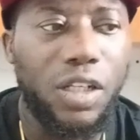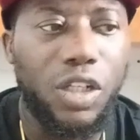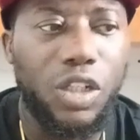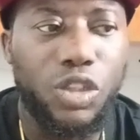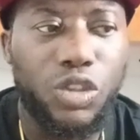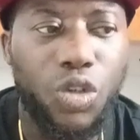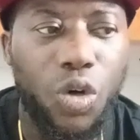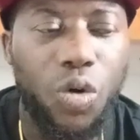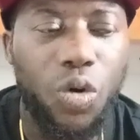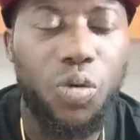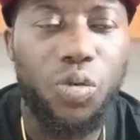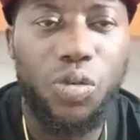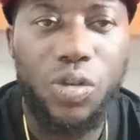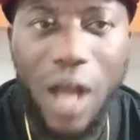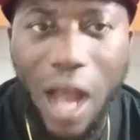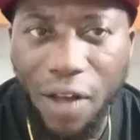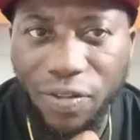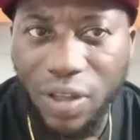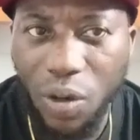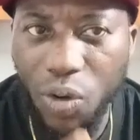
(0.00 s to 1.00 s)
So
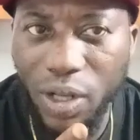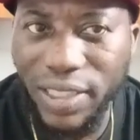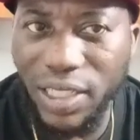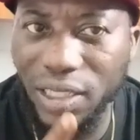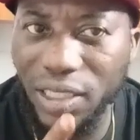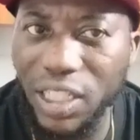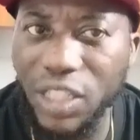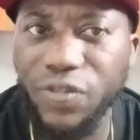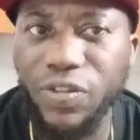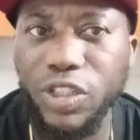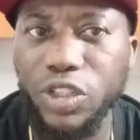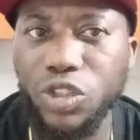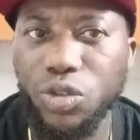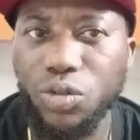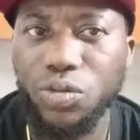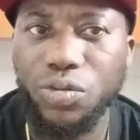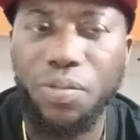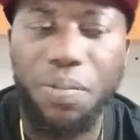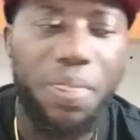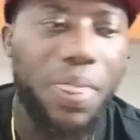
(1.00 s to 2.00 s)
after watching this
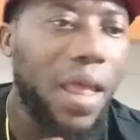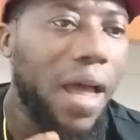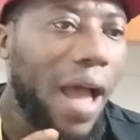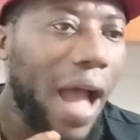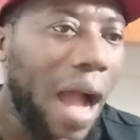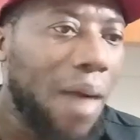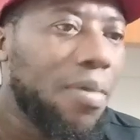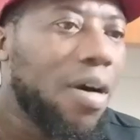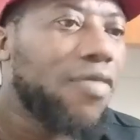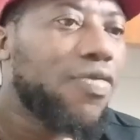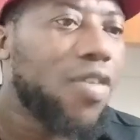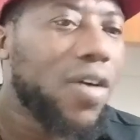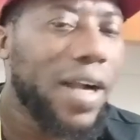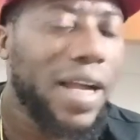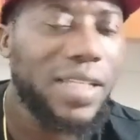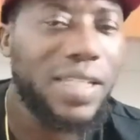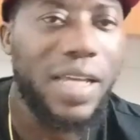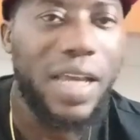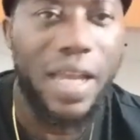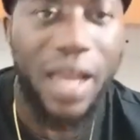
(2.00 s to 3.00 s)
video, I'm on
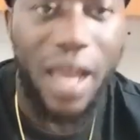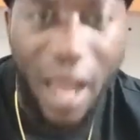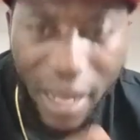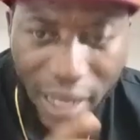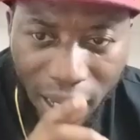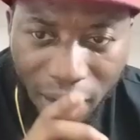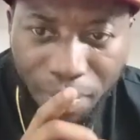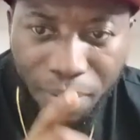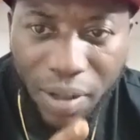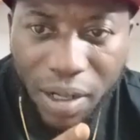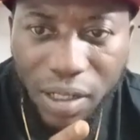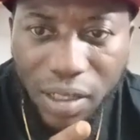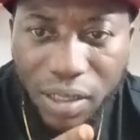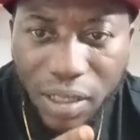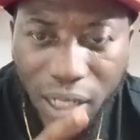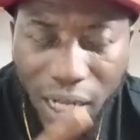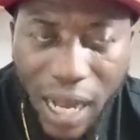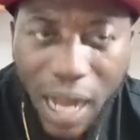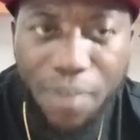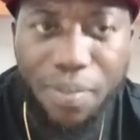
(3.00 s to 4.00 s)
focus
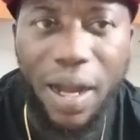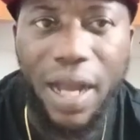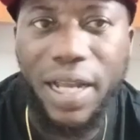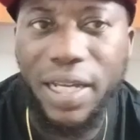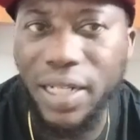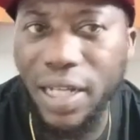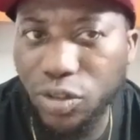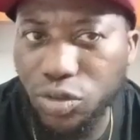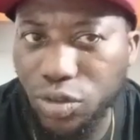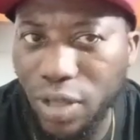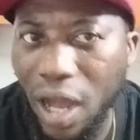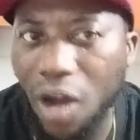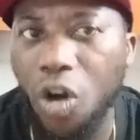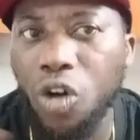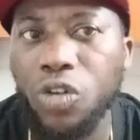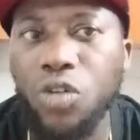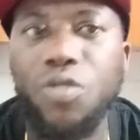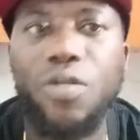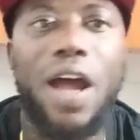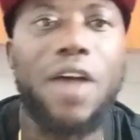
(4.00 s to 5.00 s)
karma in a chair
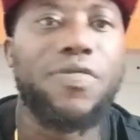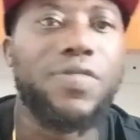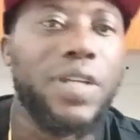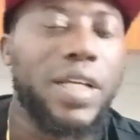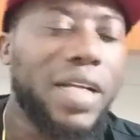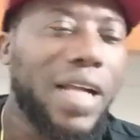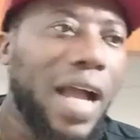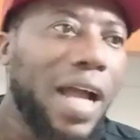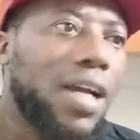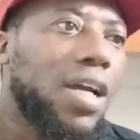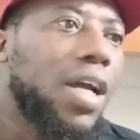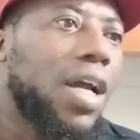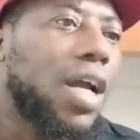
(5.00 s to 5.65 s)
on a Raf Nika